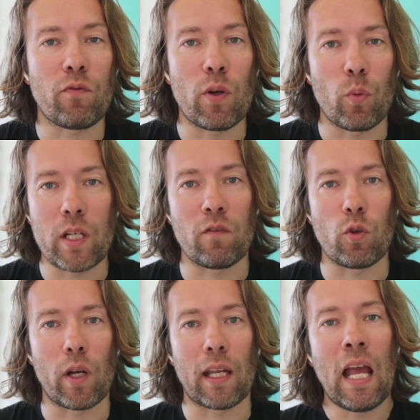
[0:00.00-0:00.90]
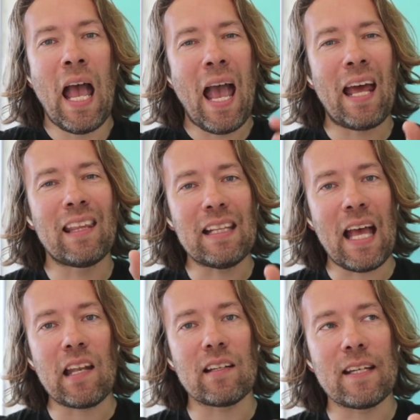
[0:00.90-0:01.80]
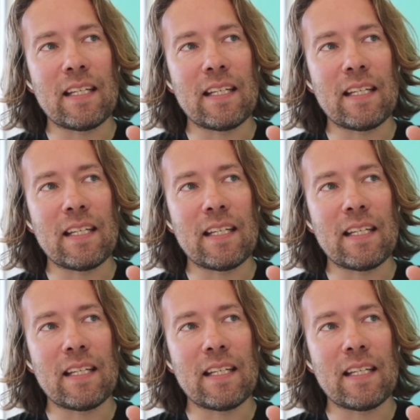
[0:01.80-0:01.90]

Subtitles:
different ways of doing it. And I think that